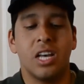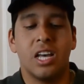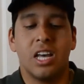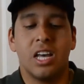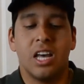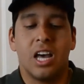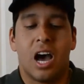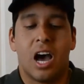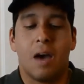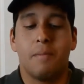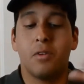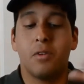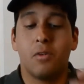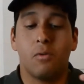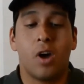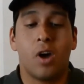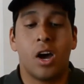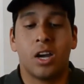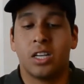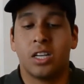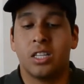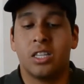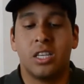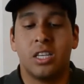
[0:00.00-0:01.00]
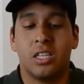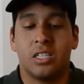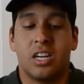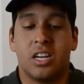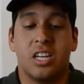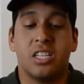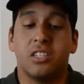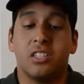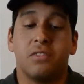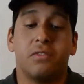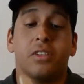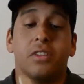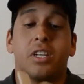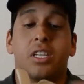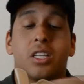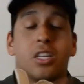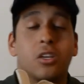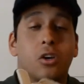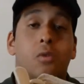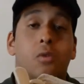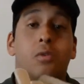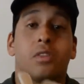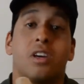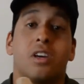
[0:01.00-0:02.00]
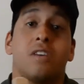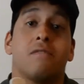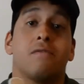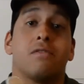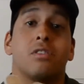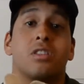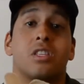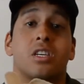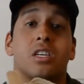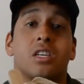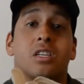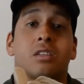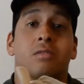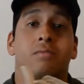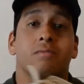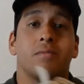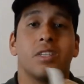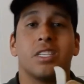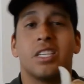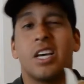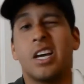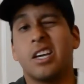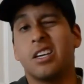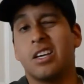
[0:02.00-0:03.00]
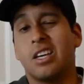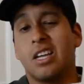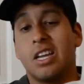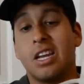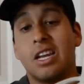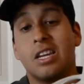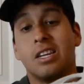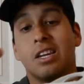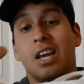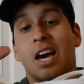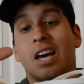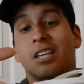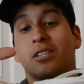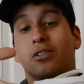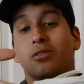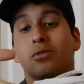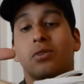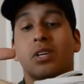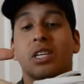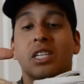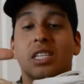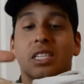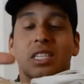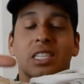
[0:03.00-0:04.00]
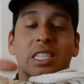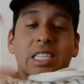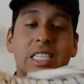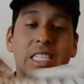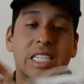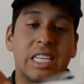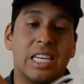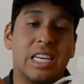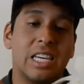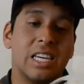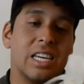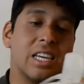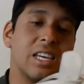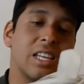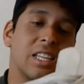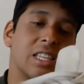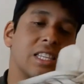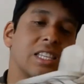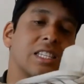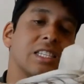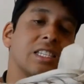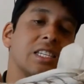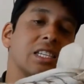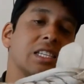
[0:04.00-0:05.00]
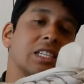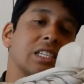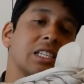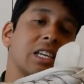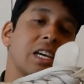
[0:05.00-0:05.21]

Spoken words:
I've been rocking these, and I just feel like they go with everything. And as you can see, this is like